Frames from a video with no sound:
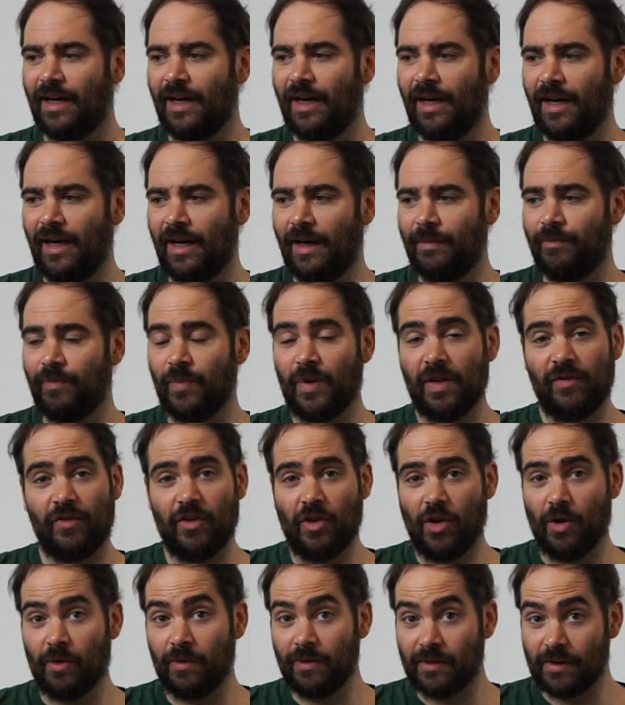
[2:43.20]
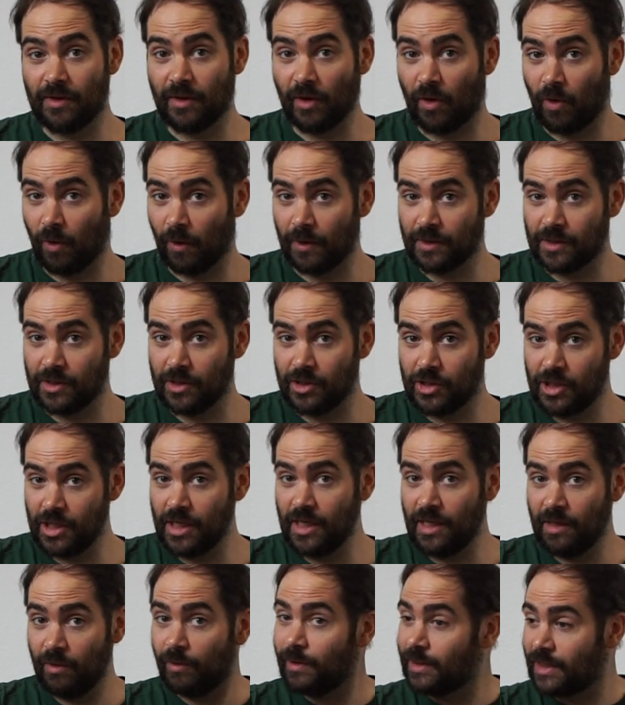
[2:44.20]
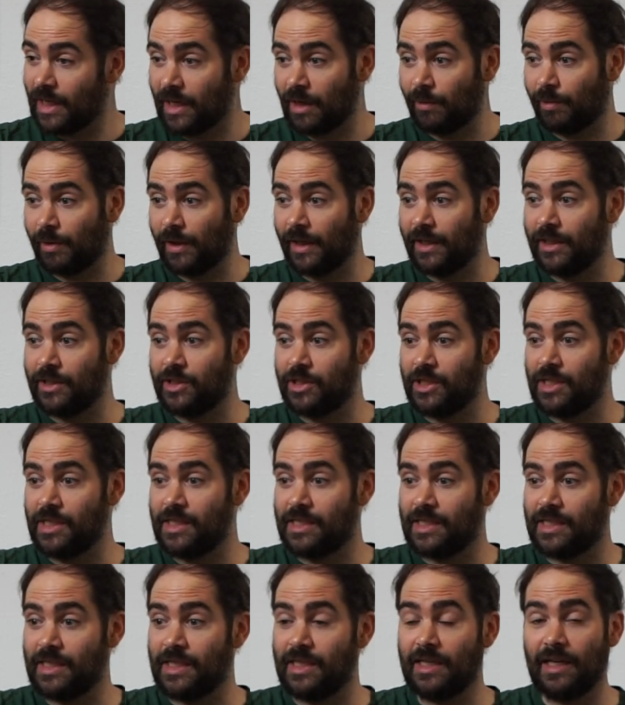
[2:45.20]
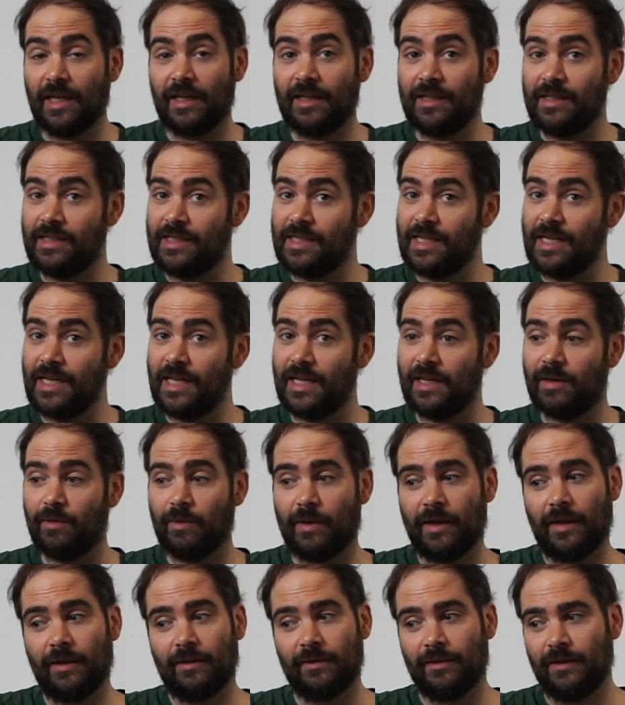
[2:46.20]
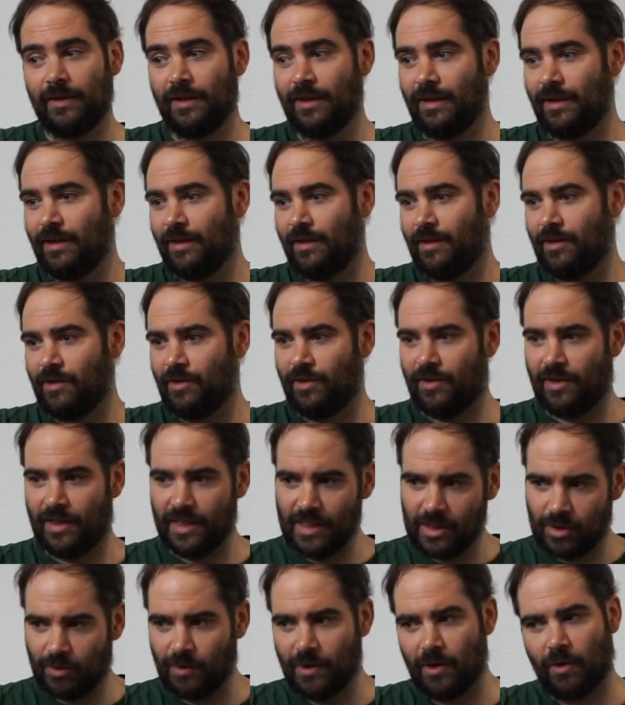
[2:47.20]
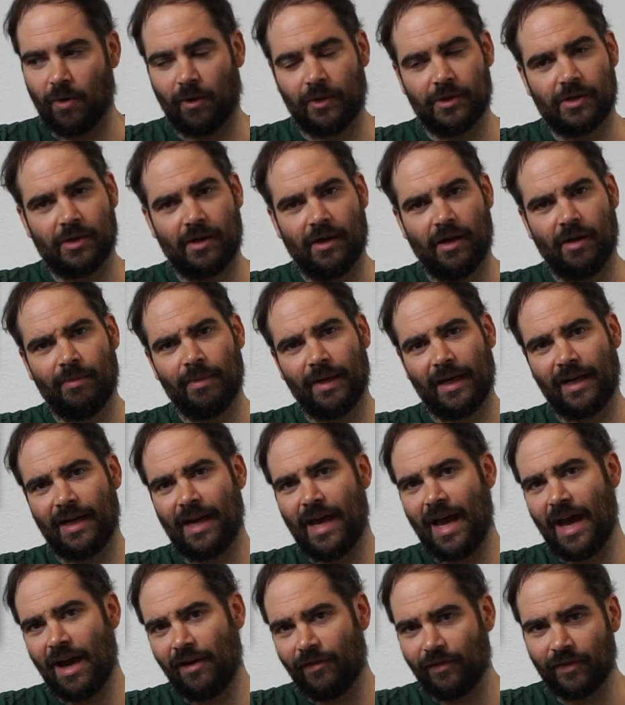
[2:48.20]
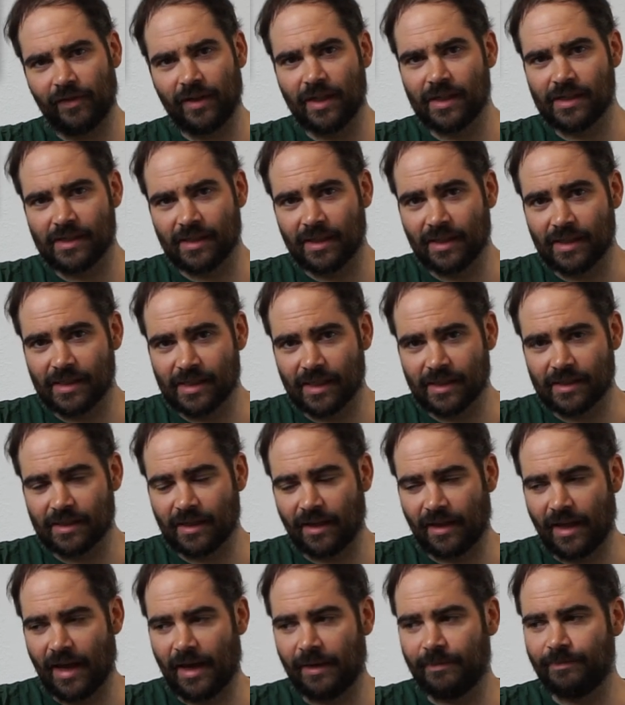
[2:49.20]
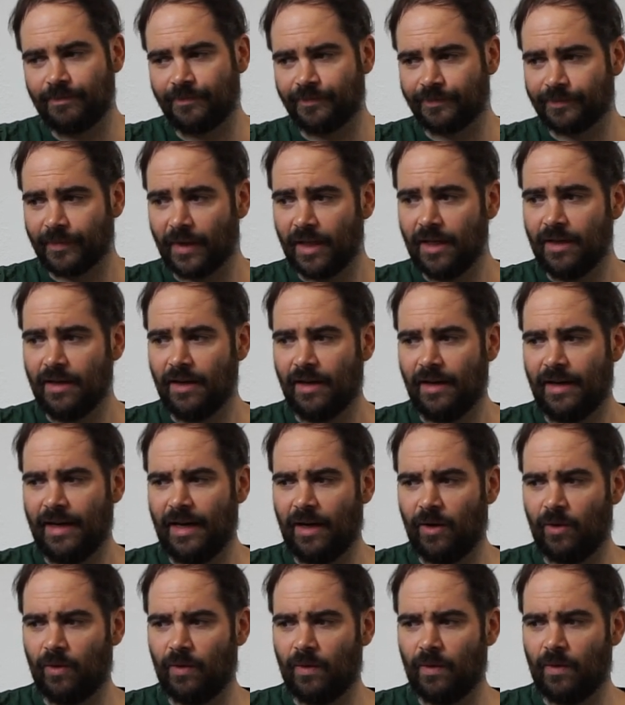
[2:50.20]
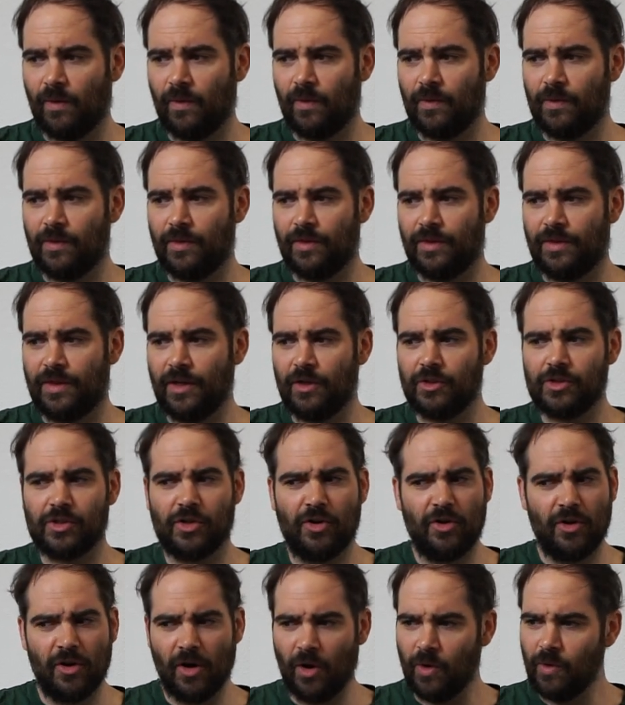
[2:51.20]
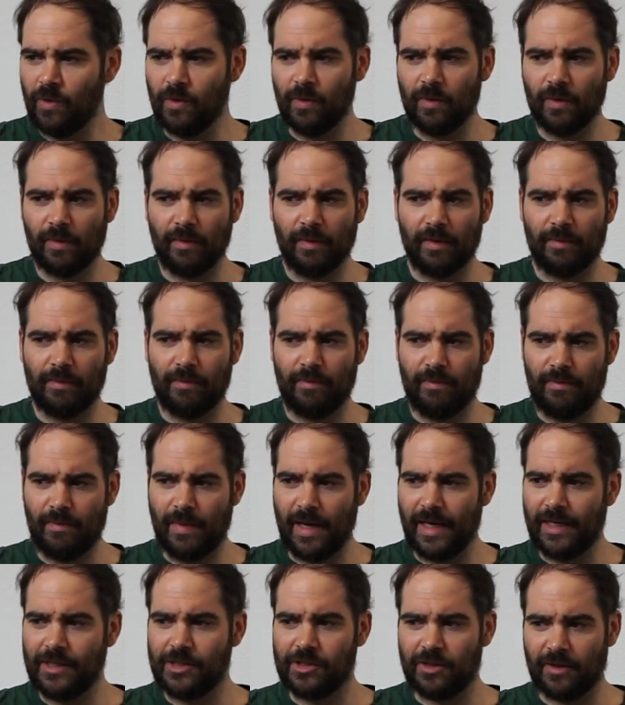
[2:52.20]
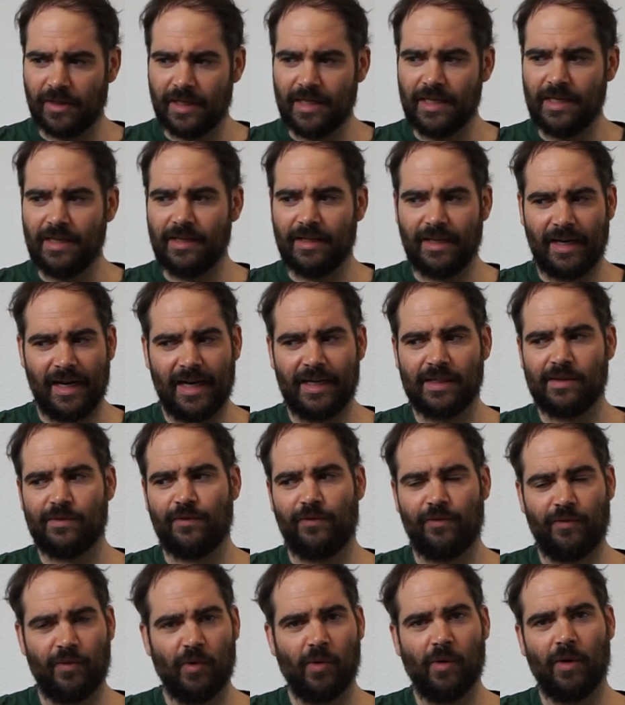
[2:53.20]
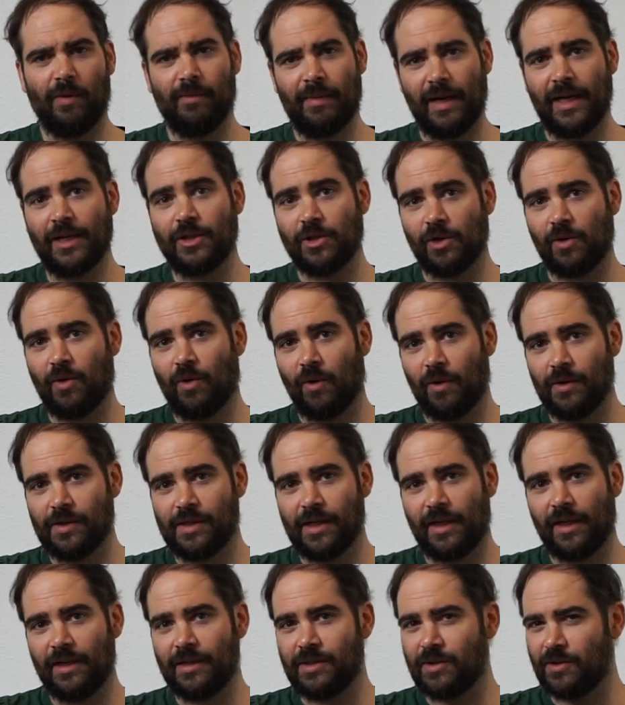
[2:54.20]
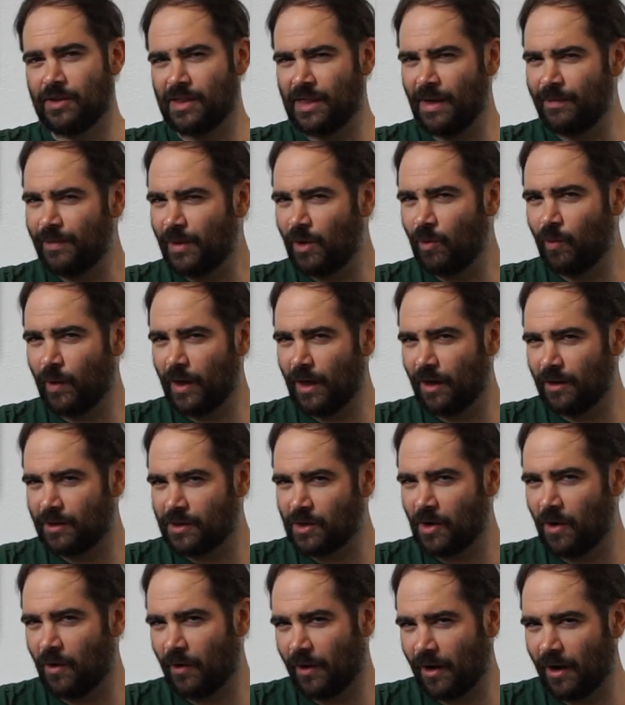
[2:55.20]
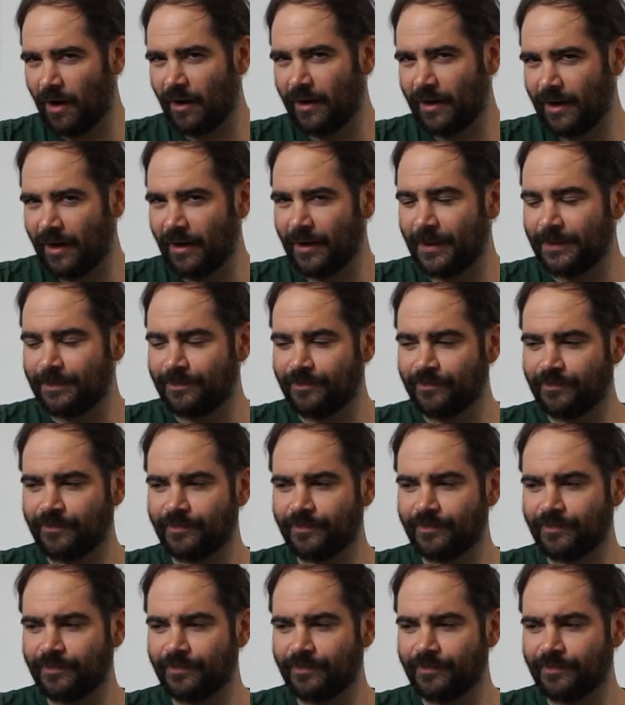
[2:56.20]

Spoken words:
If you know the chords in G, we tend to play G, C, and D. Well, these 3 chords are here, but F doesn't exist in that. Now, there's no major key that has 4 major chords in it. So something weird's going on here.